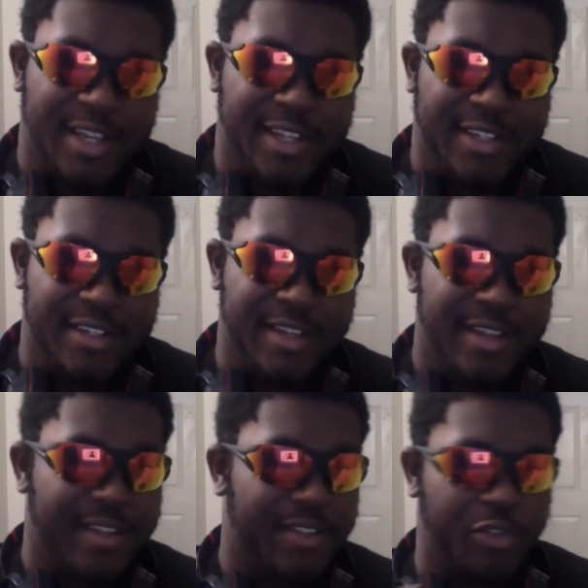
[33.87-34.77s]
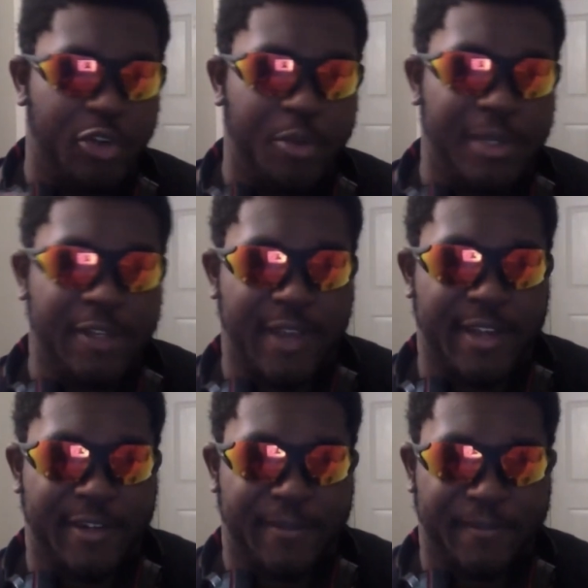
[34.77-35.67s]
in the RWBY
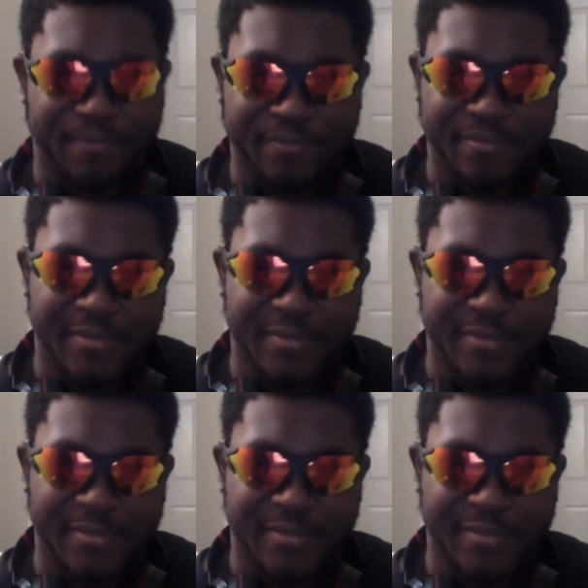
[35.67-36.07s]
fandom,